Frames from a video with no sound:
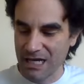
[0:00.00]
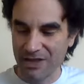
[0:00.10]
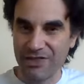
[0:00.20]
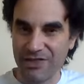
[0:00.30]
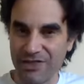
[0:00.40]

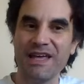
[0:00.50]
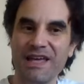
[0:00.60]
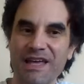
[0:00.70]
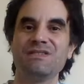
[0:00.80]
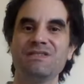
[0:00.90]
but then they
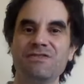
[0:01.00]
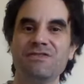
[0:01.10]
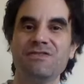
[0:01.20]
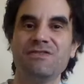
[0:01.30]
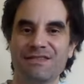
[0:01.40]

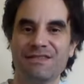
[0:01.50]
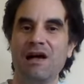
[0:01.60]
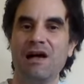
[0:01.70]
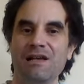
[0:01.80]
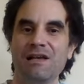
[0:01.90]
themselves pass
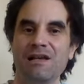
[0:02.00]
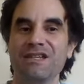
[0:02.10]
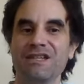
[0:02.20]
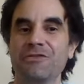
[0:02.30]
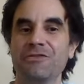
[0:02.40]
laws which
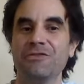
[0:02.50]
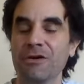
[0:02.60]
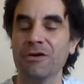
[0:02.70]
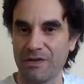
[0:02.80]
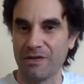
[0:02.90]

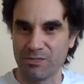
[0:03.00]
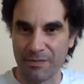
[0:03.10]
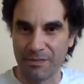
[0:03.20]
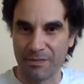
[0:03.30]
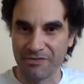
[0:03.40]
interfere with those
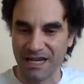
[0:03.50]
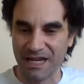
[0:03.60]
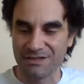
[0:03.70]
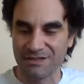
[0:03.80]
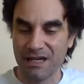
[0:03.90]
property
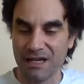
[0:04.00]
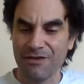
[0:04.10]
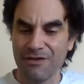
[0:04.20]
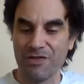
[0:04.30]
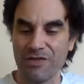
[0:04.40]
rights
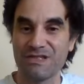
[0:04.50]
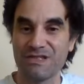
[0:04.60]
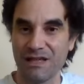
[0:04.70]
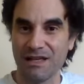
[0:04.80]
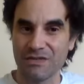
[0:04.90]
for
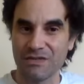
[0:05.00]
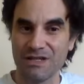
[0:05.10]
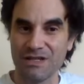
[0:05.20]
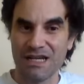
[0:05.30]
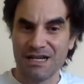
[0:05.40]

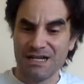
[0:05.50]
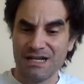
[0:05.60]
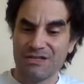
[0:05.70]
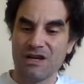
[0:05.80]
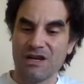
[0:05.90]
themselves.
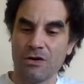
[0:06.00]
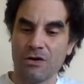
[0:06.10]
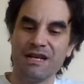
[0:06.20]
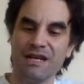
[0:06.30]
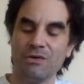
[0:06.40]

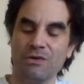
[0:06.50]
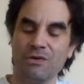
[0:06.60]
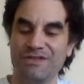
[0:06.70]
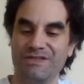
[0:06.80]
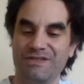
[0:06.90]
So, in other
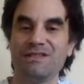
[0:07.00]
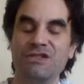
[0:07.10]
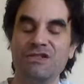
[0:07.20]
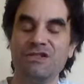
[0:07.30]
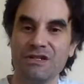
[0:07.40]
words, the
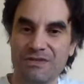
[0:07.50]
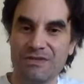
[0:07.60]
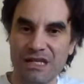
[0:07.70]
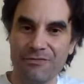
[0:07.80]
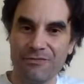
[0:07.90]
institution of
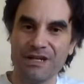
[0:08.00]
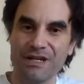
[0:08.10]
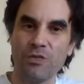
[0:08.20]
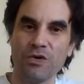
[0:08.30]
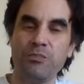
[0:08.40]
slavery
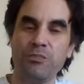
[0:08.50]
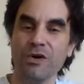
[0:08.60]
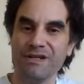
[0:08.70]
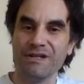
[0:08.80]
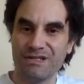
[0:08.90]
is more
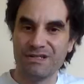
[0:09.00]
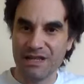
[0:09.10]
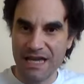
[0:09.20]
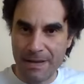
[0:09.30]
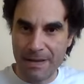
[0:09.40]
important to
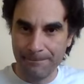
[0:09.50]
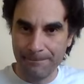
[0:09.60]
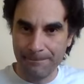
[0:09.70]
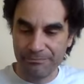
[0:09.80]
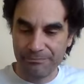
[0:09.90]
them
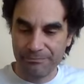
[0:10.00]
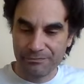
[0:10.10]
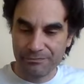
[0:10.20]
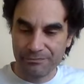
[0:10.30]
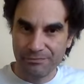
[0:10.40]

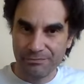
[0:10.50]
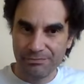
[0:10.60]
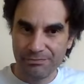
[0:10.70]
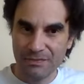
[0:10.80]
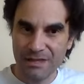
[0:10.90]

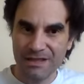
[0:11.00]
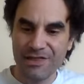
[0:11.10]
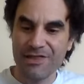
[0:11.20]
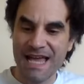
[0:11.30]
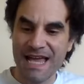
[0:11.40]

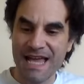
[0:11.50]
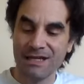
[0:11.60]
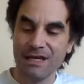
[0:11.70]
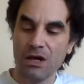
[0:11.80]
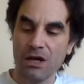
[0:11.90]

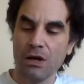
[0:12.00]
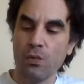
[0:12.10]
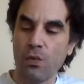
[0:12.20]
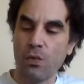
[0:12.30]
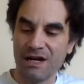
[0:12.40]
than
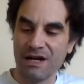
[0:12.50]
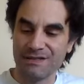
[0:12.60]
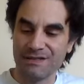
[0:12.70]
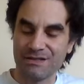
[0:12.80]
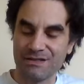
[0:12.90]

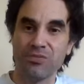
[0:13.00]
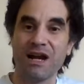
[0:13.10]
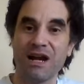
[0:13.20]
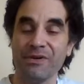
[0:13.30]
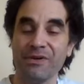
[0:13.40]
was
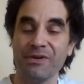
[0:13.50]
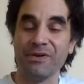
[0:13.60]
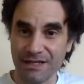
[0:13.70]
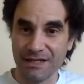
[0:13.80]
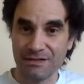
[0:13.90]
property
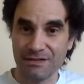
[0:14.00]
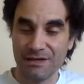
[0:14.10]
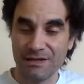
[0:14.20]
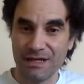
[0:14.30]
rights.